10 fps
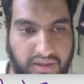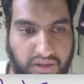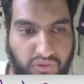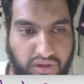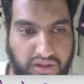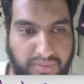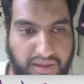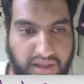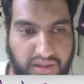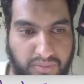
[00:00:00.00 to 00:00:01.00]
Now what is my
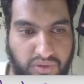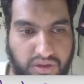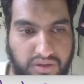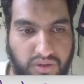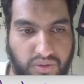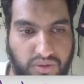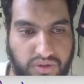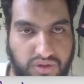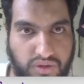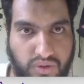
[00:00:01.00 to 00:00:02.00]
next input? 0,
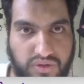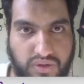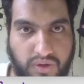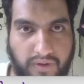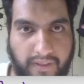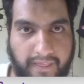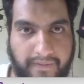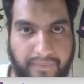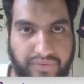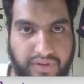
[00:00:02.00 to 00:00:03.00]
0, 0.
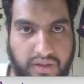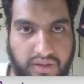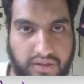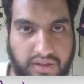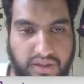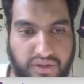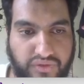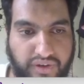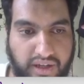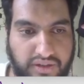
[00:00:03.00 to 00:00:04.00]
This is
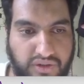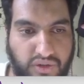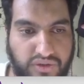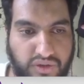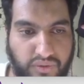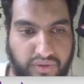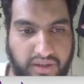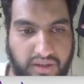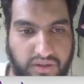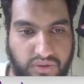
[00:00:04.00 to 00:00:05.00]
1, 0, 0, 1.
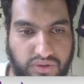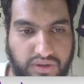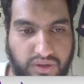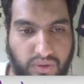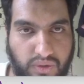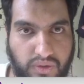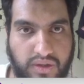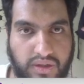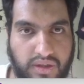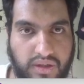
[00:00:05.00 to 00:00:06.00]
So 0.
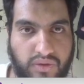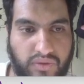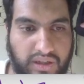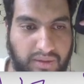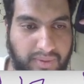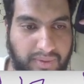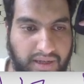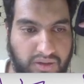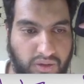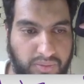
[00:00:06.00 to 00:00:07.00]
What will be the
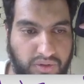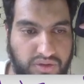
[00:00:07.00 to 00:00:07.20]
next output?